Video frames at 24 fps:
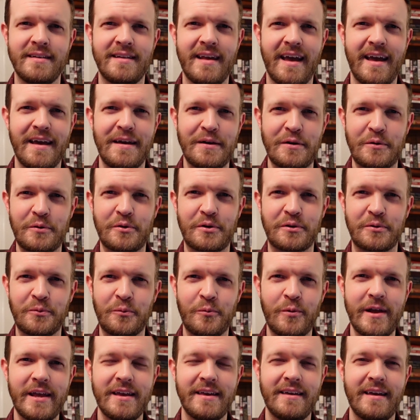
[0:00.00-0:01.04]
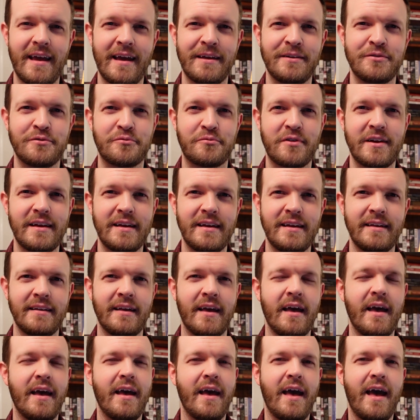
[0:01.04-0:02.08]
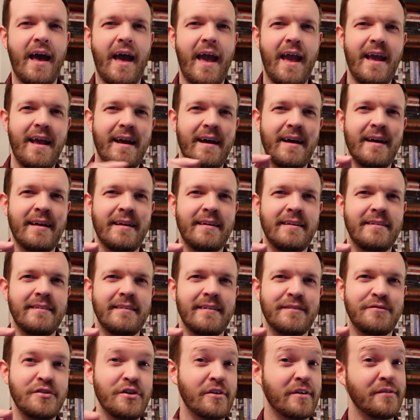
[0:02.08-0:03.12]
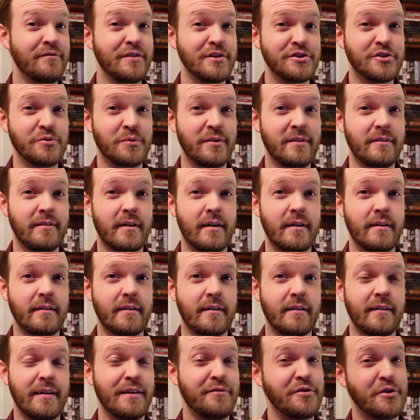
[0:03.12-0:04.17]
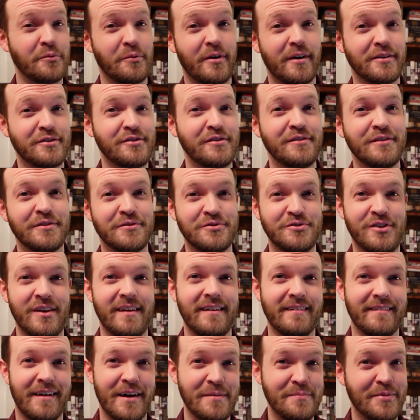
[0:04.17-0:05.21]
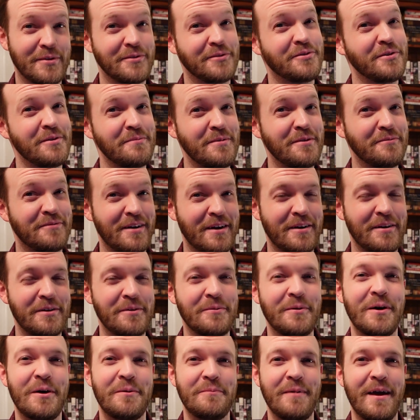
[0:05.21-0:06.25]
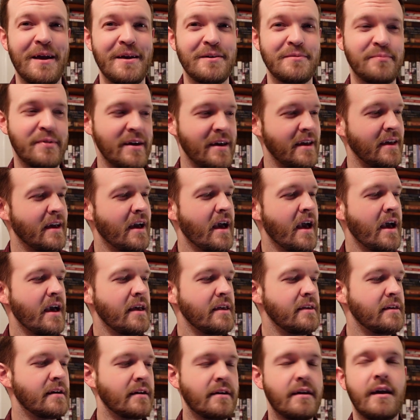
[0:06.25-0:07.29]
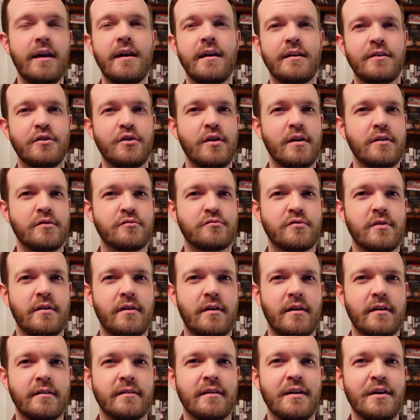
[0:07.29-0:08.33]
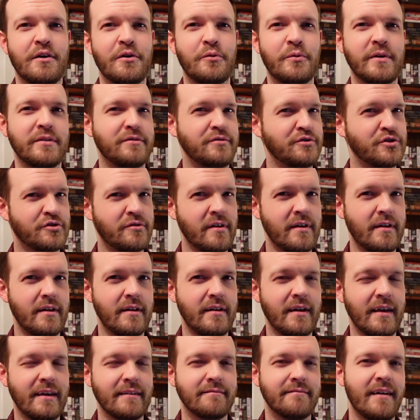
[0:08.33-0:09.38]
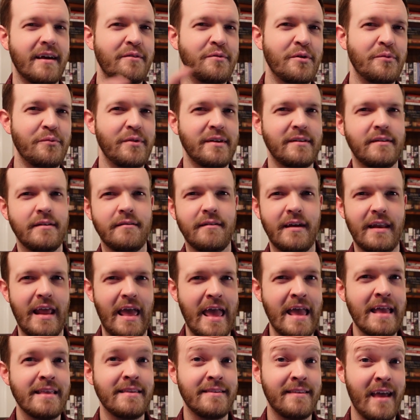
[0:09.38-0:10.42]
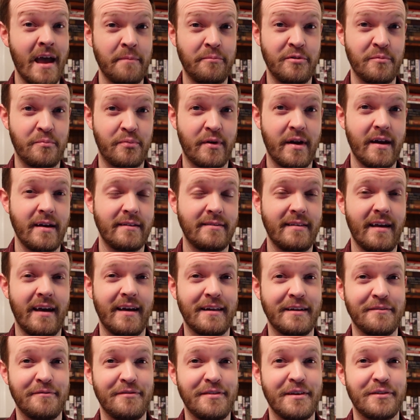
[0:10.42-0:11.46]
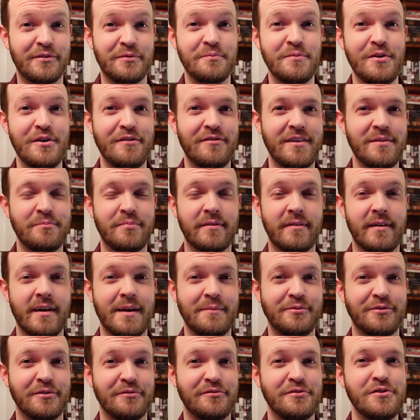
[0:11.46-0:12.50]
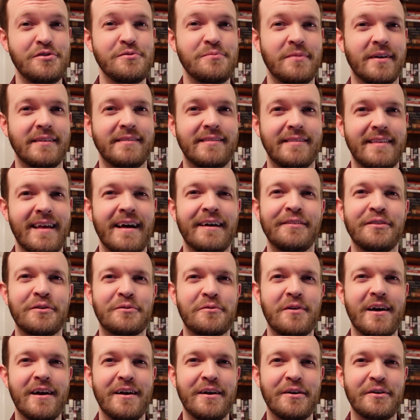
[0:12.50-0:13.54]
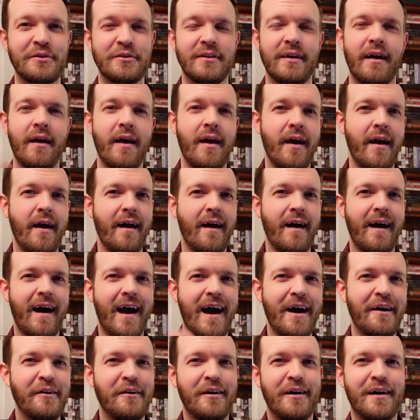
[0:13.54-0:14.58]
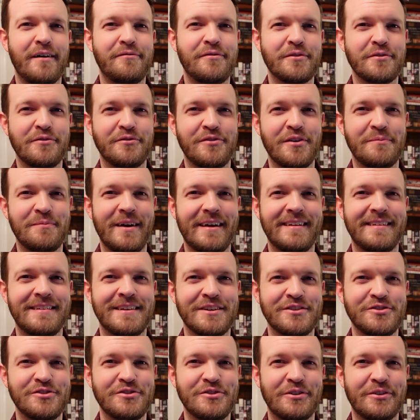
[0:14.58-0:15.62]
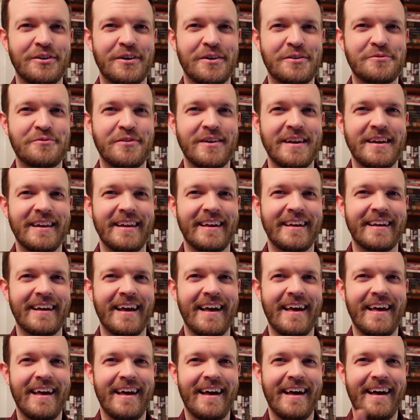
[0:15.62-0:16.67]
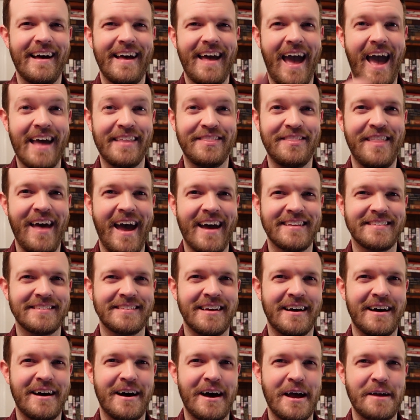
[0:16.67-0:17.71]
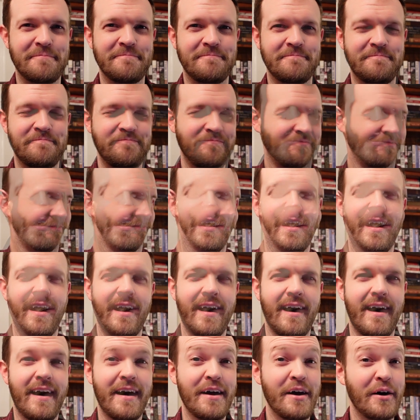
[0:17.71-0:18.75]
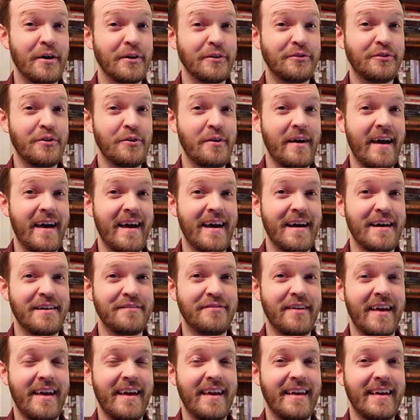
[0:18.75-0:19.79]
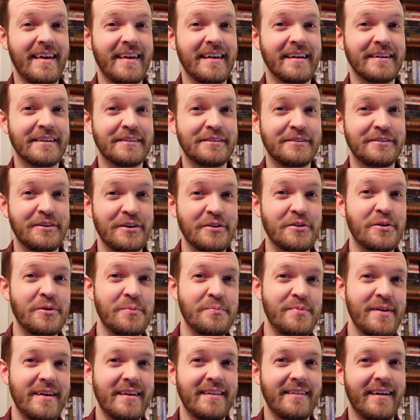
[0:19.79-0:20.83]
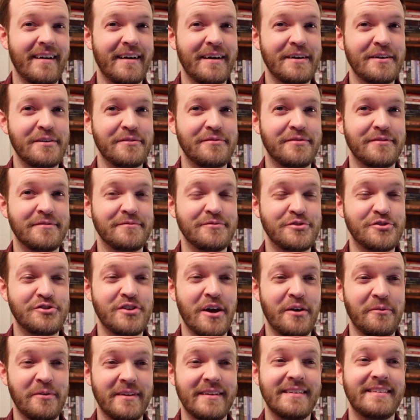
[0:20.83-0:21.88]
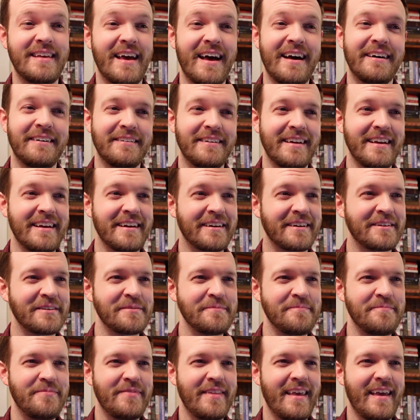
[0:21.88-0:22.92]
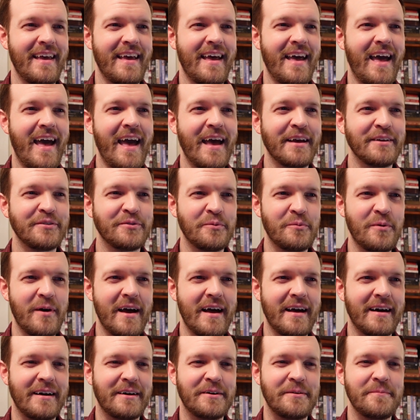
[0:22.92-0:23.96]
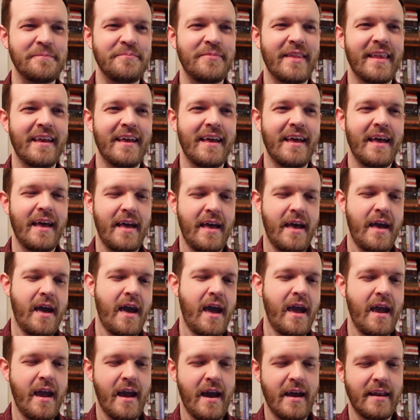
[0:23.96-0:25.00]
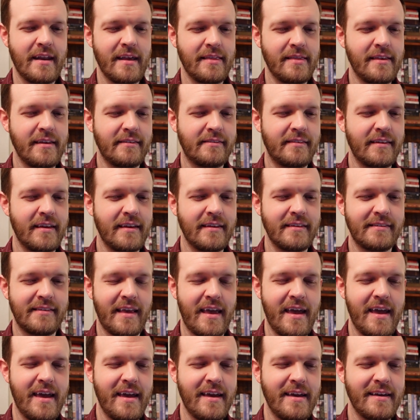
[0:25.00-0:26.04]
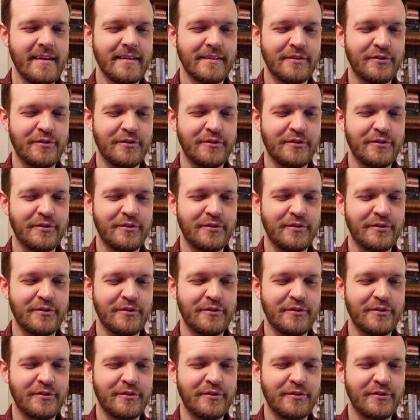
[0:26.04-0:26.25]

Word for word: day or weekend read and if you're a visual learner and if you're watching this channel, I presume you very well may be, you can't go wrong with Trinity. And when we do an in-depth breakdown of this movie, perhaps a few months down the road, I'll offer some additional reading at that time. I also have a little bit of show and tell here as well. And this is a